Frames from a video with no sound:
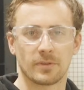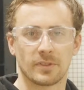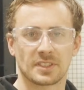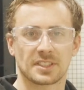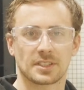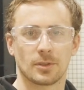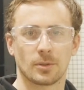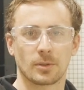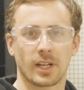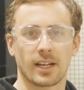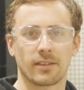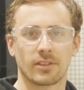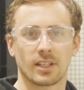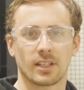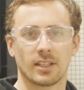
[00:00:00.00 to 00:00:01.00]
we've installed
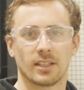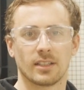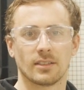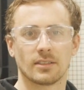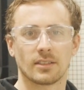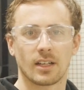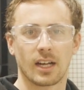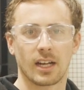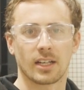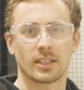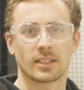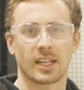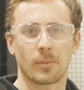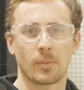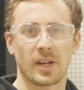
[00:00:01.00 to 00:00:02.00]
have a,
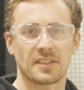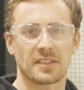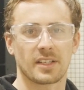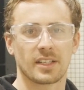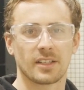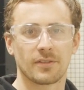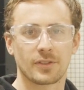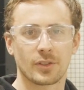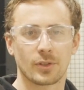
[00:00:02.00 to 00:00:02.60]
a capacity of